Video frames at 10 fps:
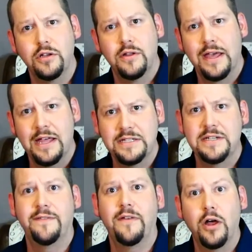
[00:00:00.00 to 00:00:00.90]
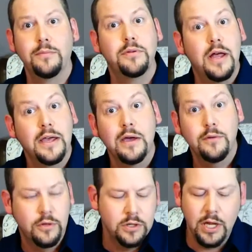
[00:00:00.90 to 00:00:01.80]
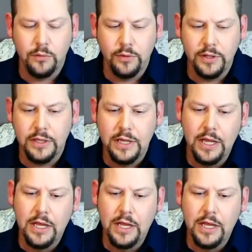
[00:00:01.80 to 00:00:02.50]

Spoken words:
that kind of stuff. Unplug it when they're done with it.